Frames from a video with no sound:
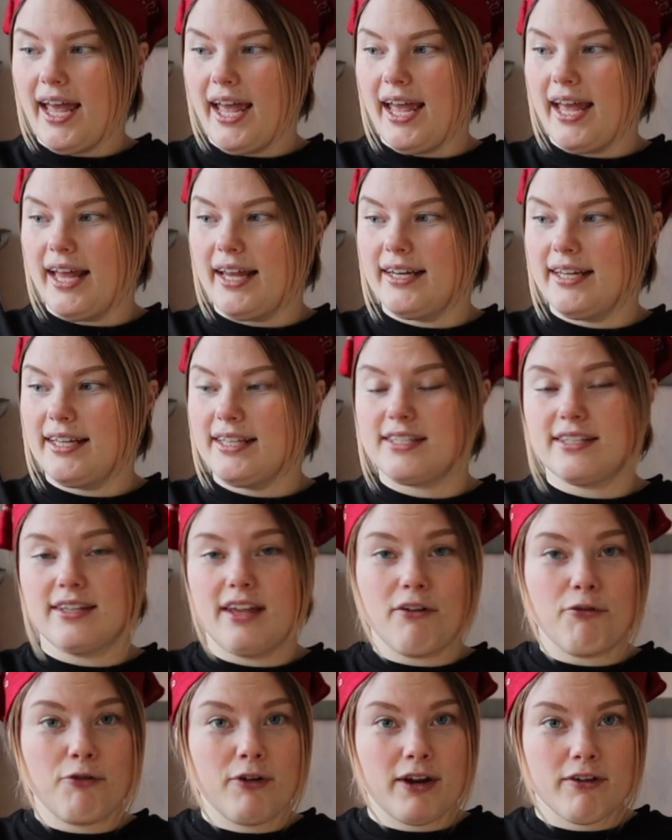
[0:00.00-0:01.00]
And it's
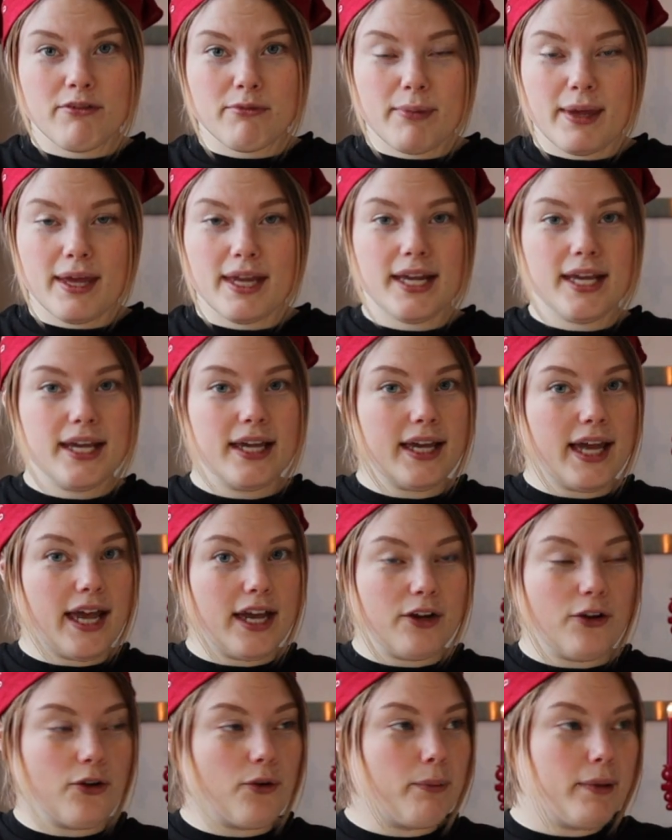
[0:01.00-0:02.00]
not for everybody, I
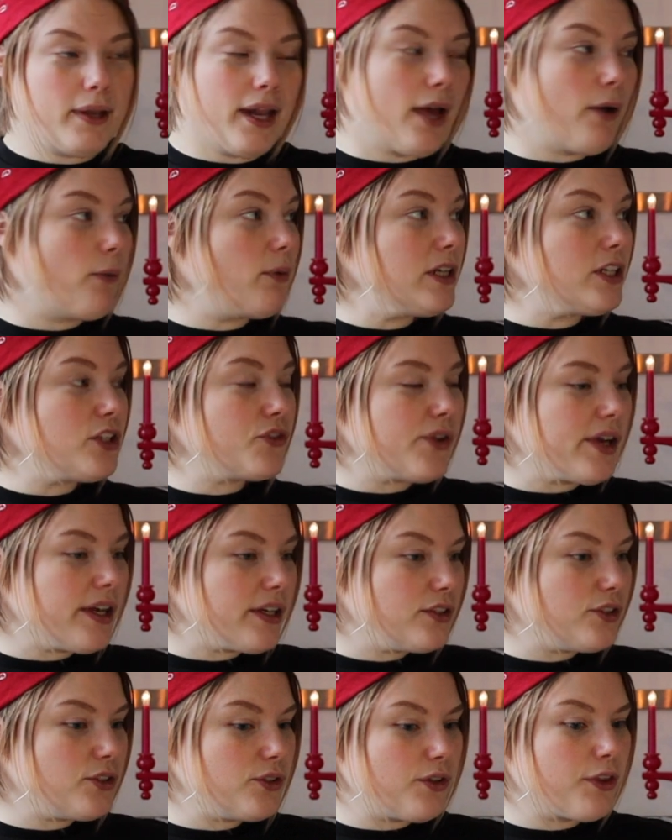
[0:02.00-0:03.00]
know, but I want to try
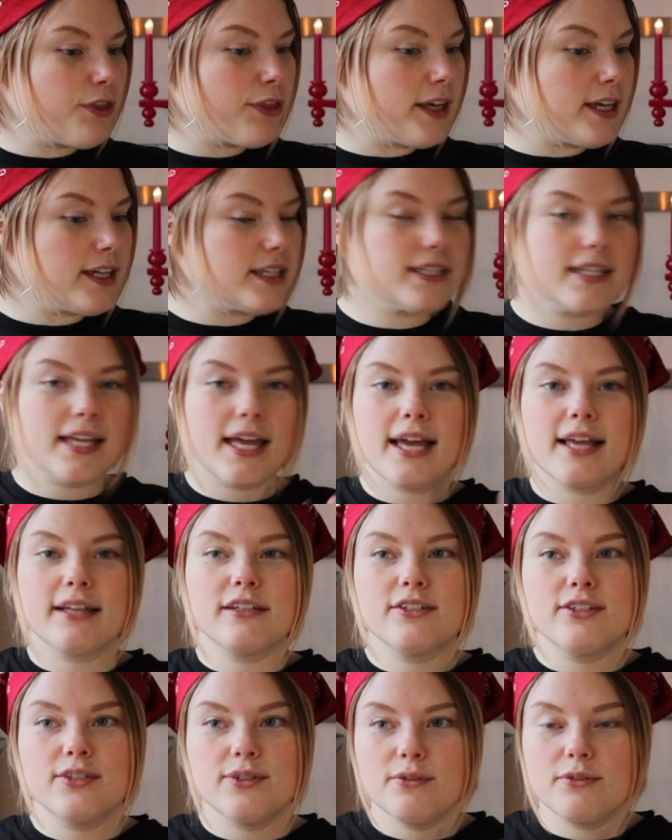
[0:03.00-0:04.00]
and do things that
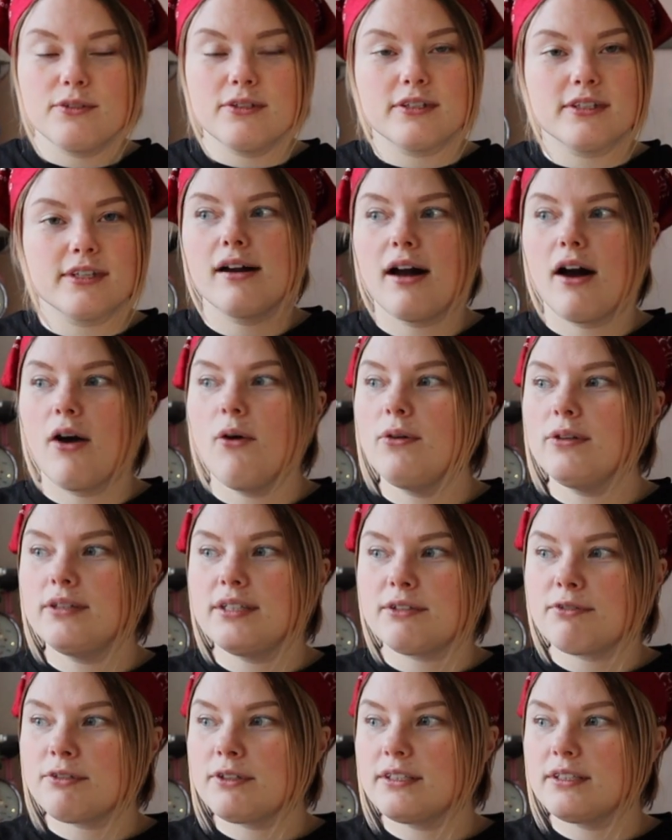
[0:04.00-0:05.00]
suits a whole
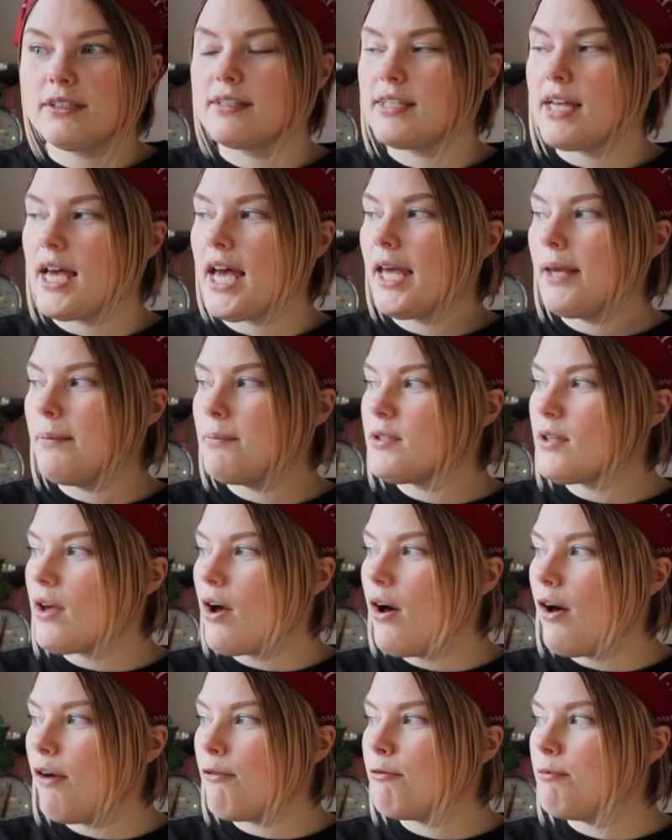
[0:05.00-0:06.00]
different types
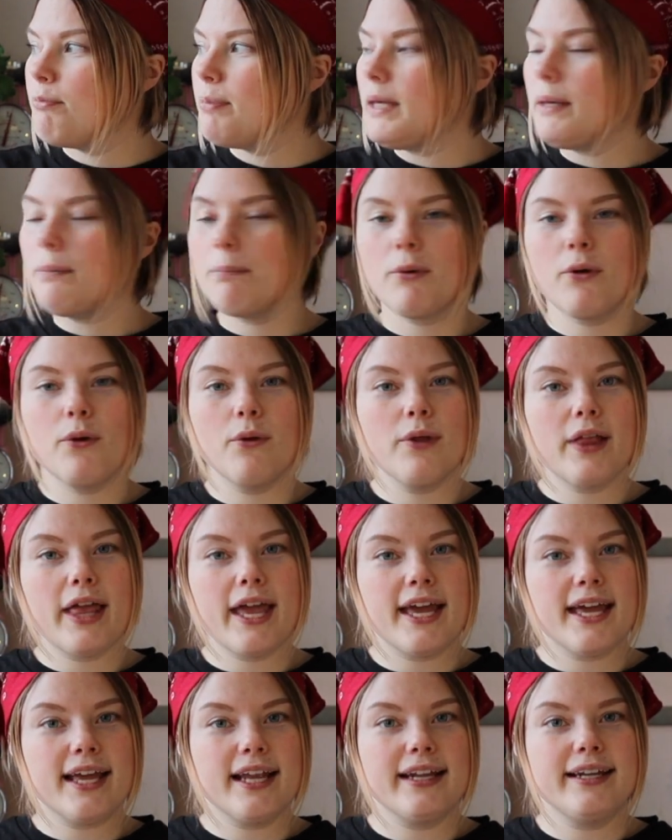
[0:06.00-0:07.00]
of people
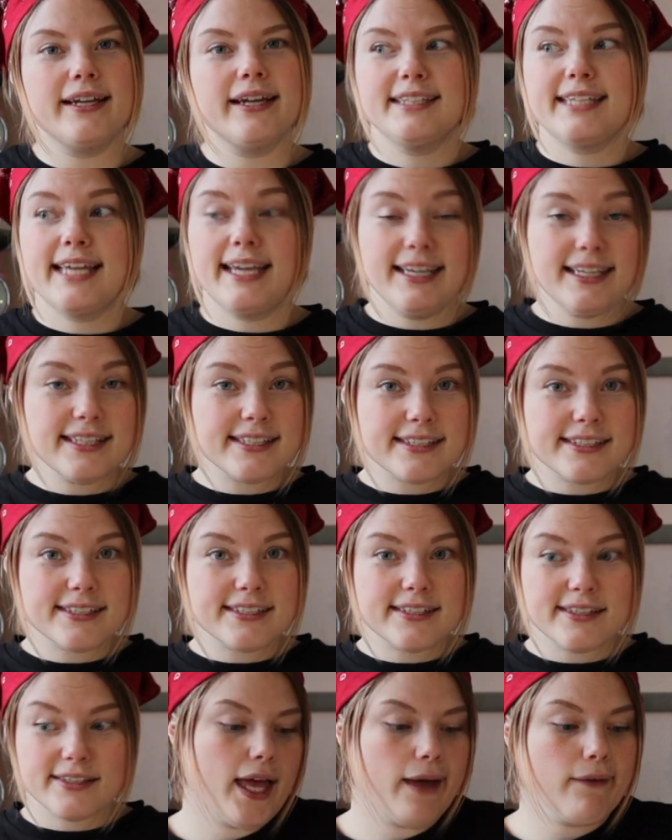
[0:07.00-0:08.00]
and
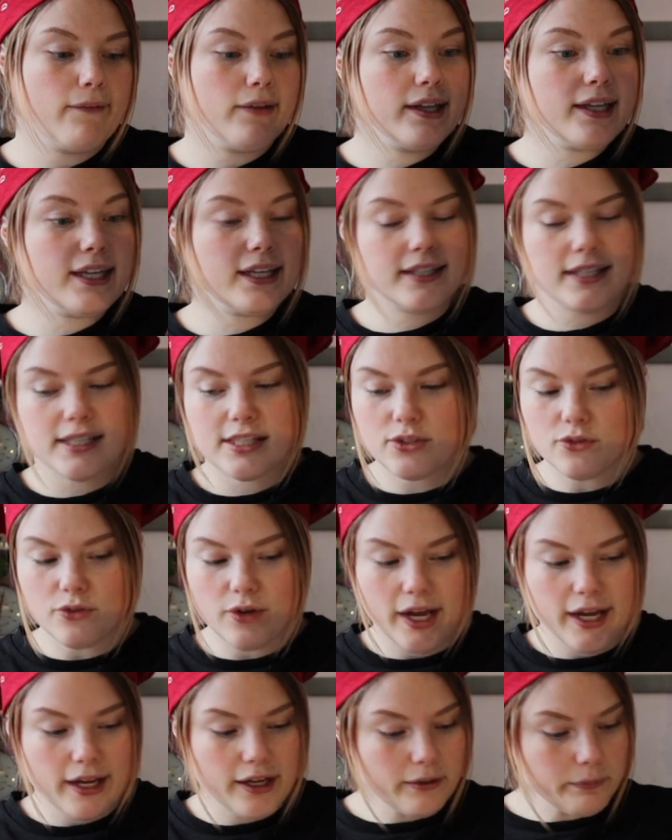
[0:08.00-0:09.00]
tastes. I'm gonna let this
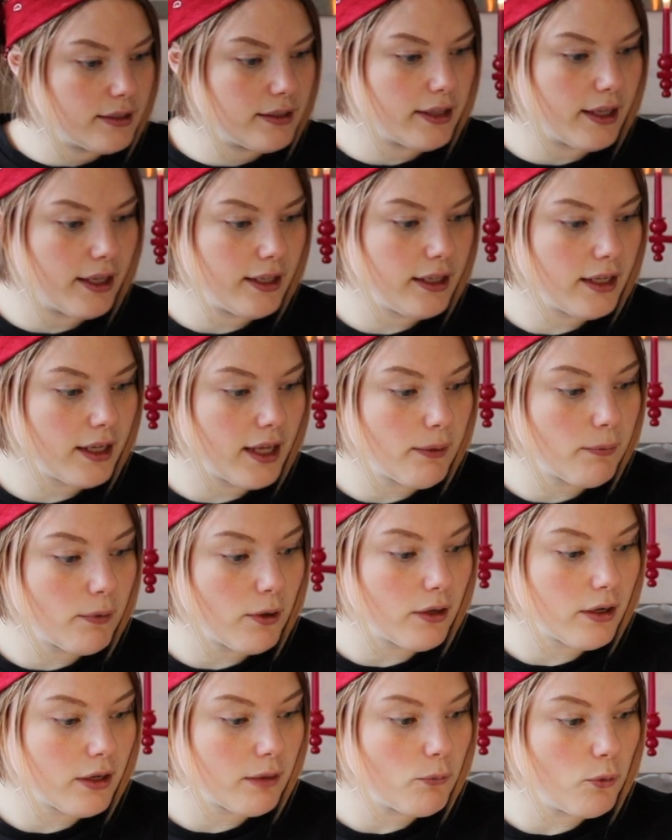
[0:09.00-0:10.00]
dry, then I'm
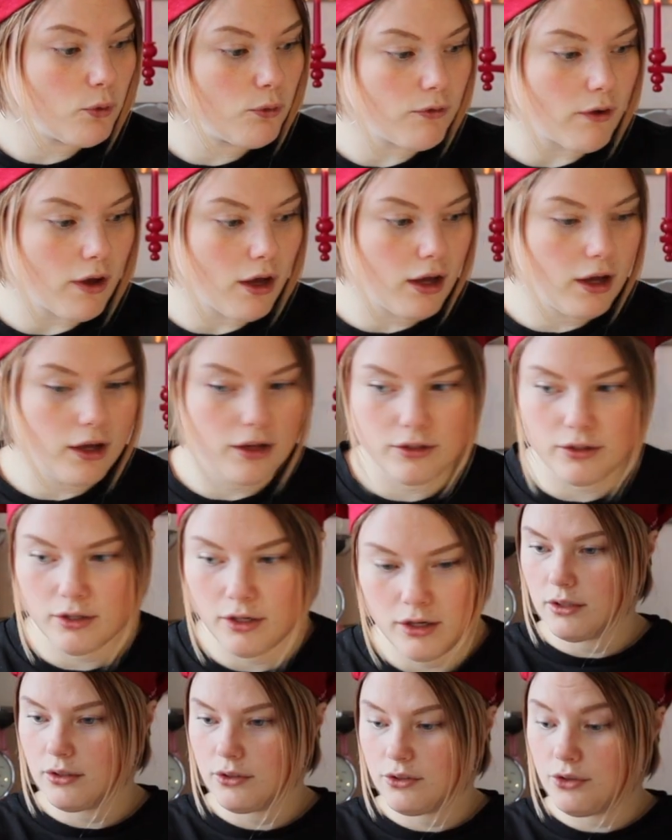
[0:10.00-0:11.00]
gonna move on
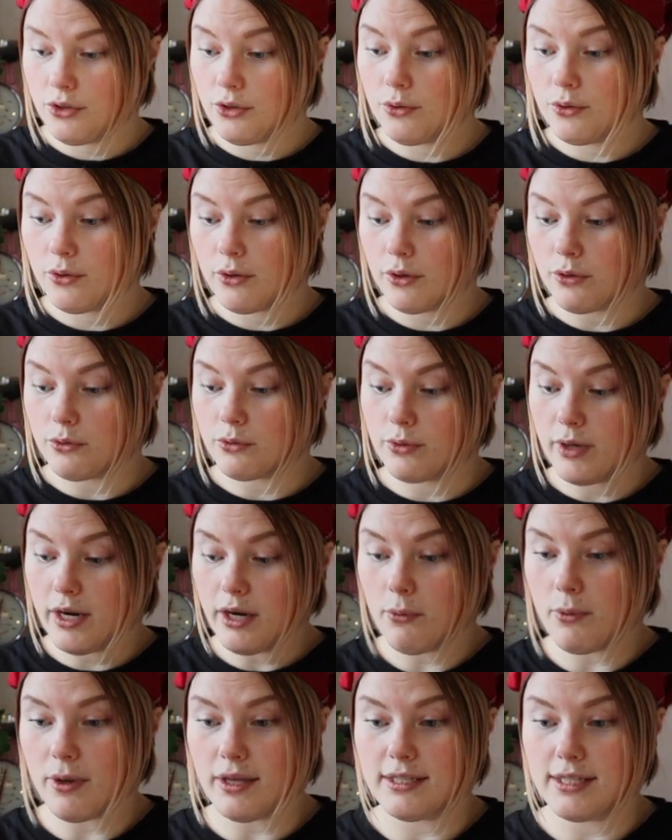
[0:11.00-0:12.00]
to
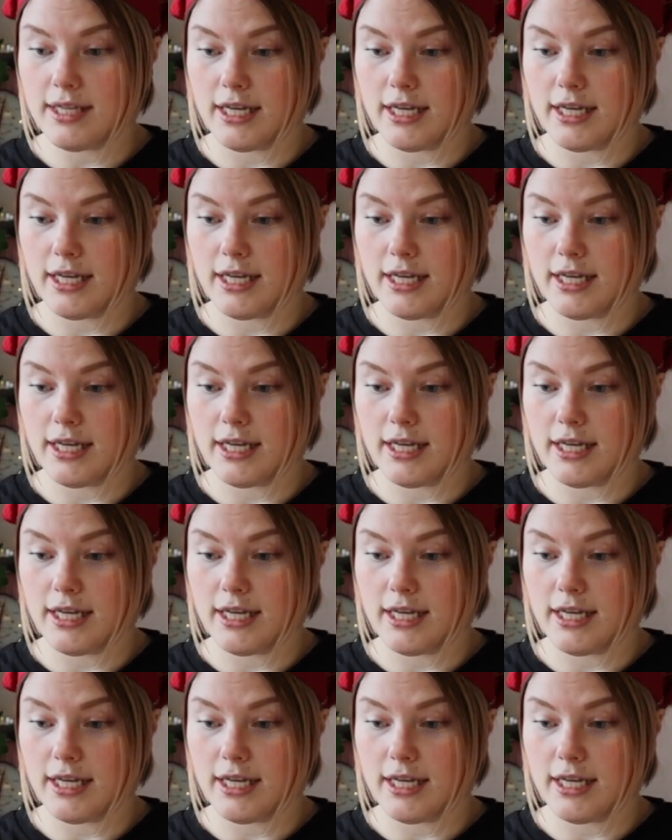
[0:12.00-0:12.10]
red ones.